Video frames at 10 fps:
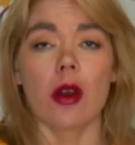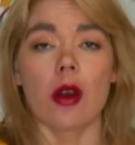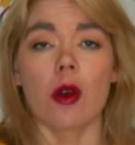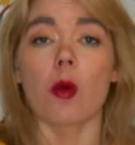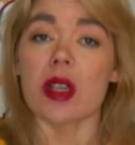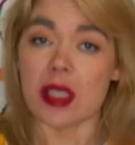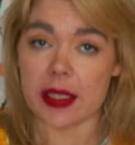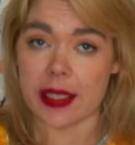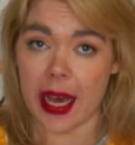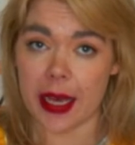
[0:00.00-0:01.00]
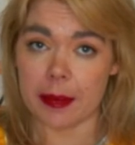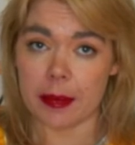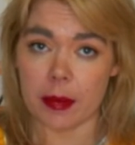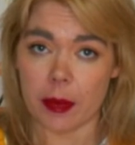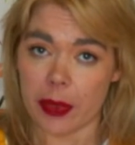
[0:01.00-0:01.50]
Once a time,
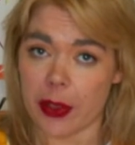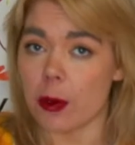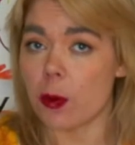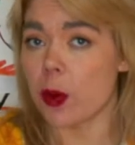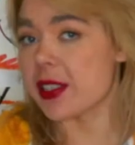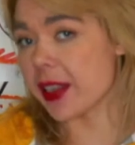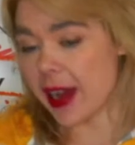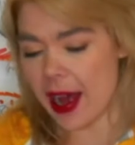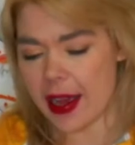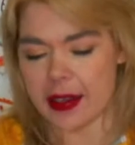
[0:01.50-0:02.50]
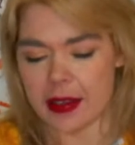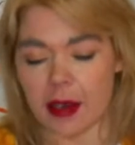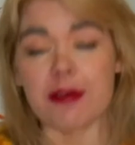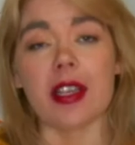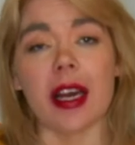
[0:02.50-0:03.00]
there was a kind of
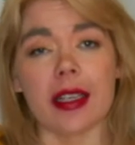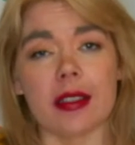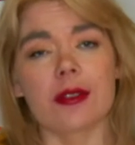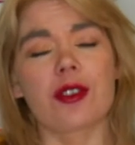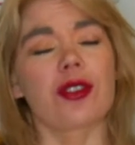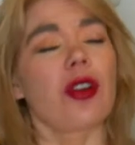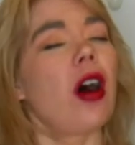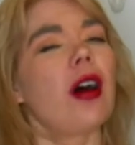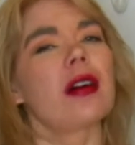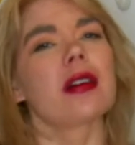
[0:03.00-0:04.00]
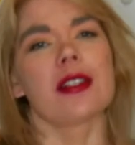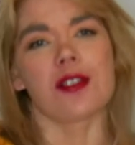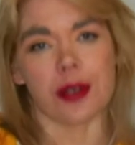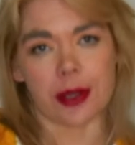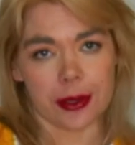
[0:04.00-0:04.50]
knight, strong and
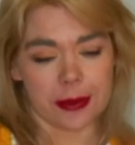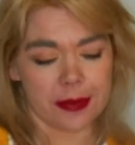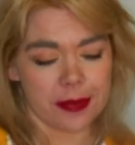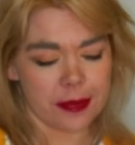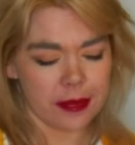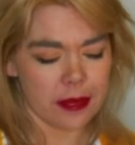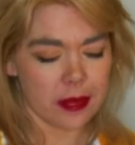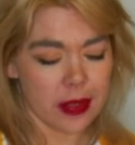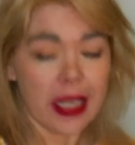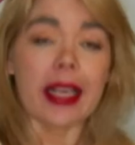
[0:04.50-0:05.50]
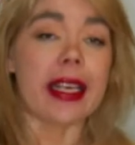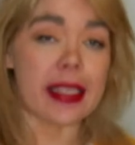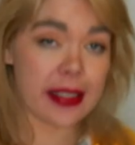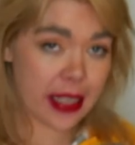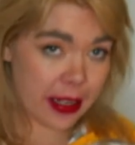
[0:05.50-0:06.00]
true. He
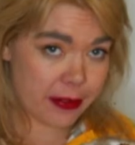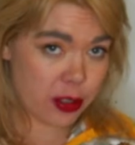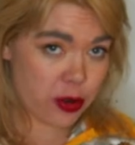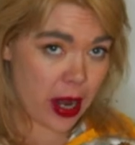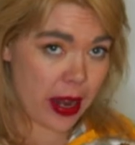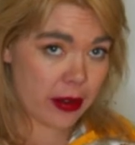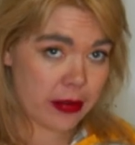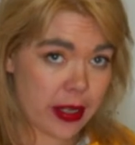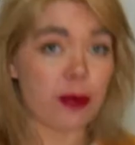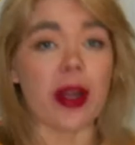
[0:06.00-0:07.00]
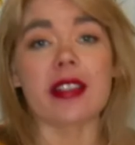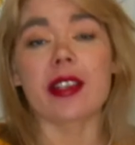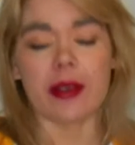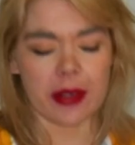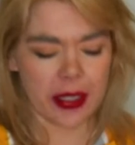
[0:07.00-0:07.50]
saved the drowned and
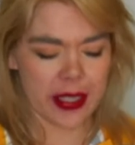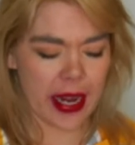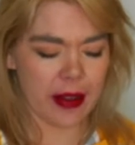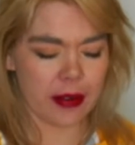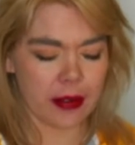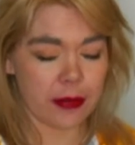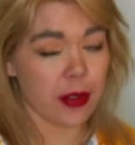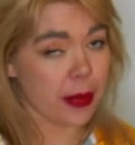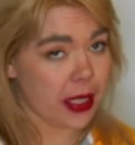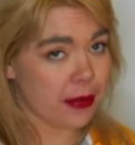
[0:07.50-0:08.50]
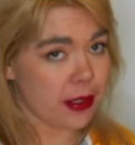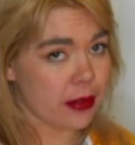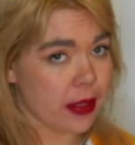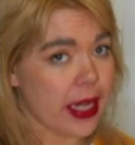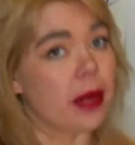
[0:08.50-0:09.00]
rescued the town from evil
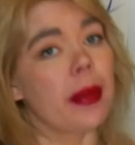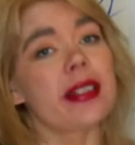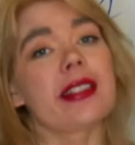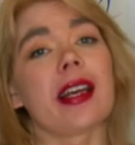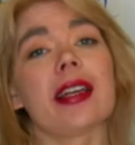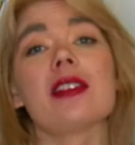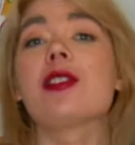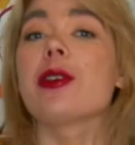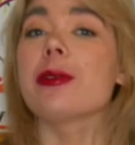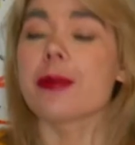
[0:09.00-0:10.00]
and a mudslide, too.